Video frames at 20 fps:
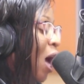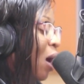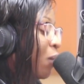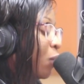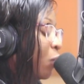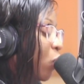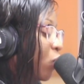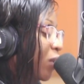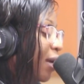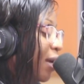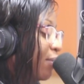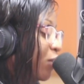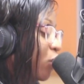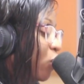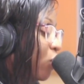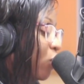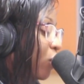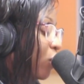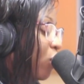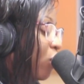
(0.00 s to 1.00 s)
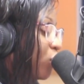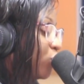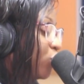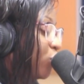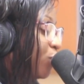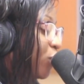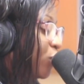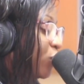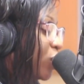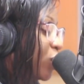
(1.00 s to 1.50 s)
We welcome your
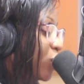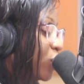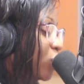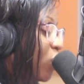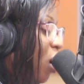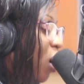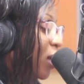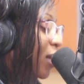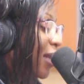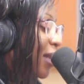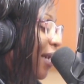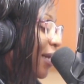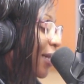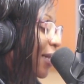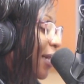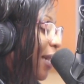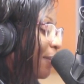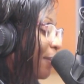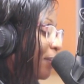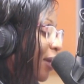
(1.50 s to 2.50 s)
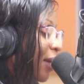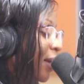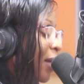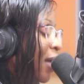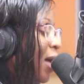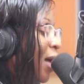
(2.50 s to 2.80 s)
contributions on that number.